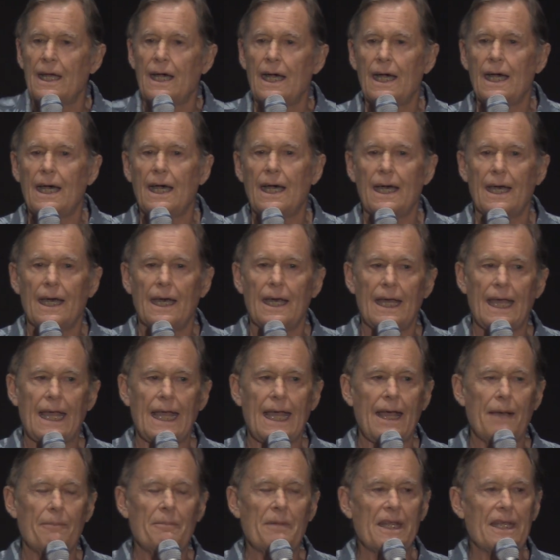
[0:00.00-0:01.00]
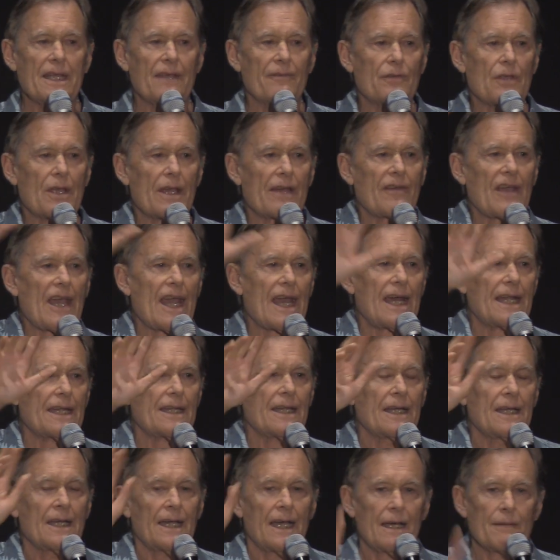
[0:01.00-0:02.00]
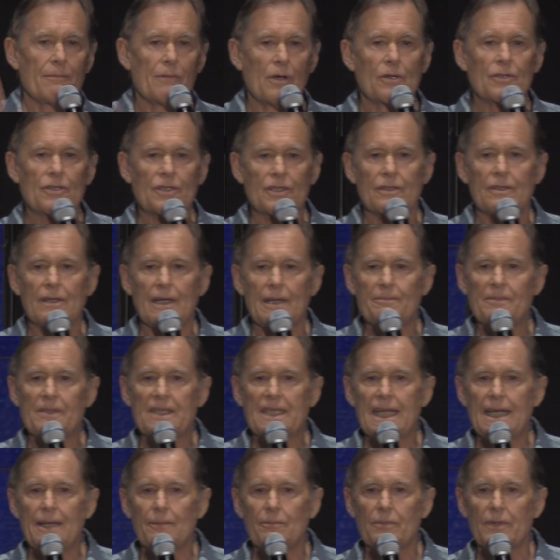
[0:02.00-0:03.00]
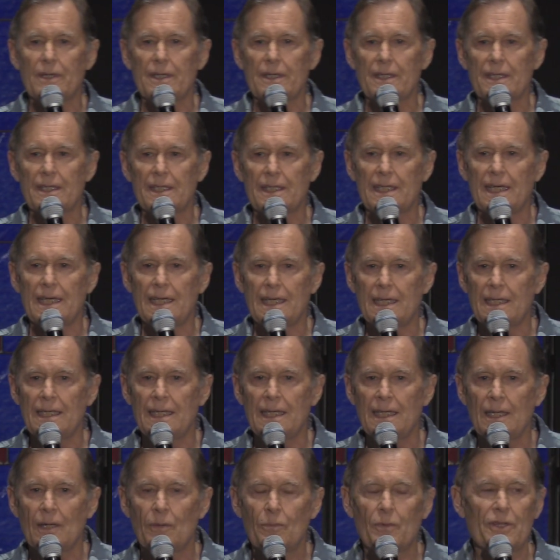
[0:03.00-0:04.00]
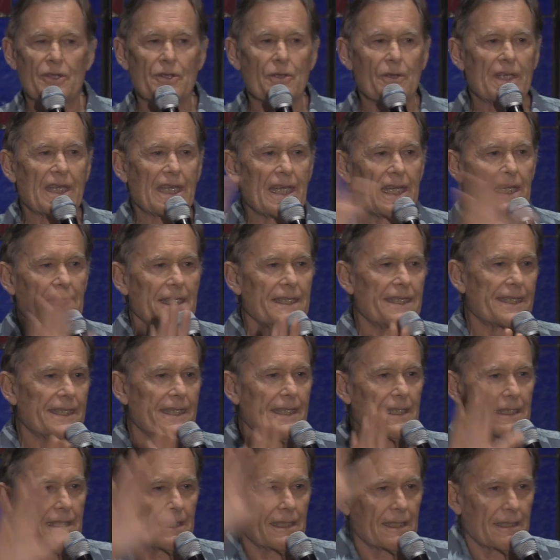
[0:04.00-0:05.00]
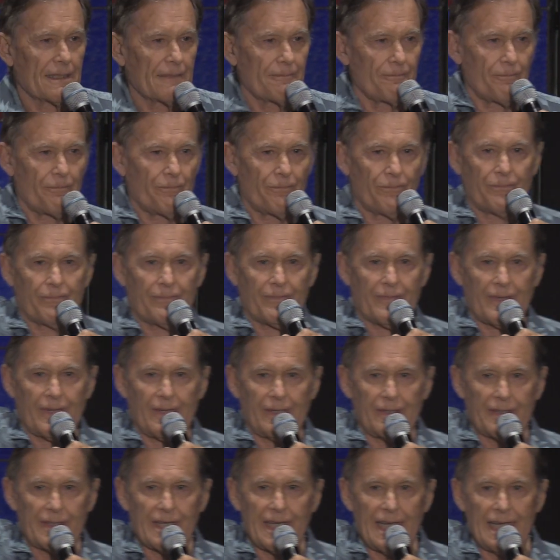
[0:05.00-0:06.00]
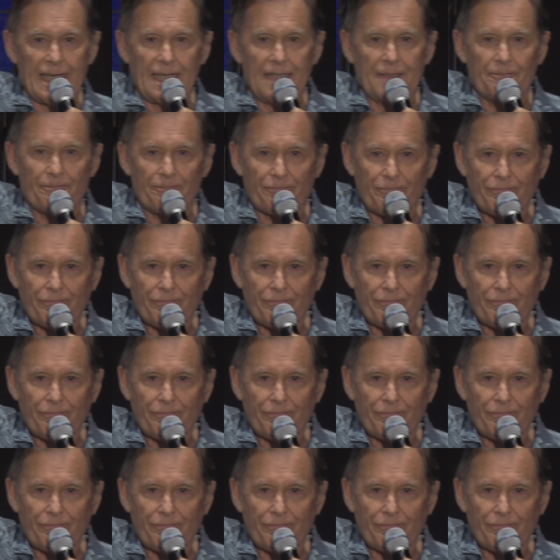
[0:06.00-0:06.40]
Uh, how many of you have had emotional upset with, uh, with your kids? Okay?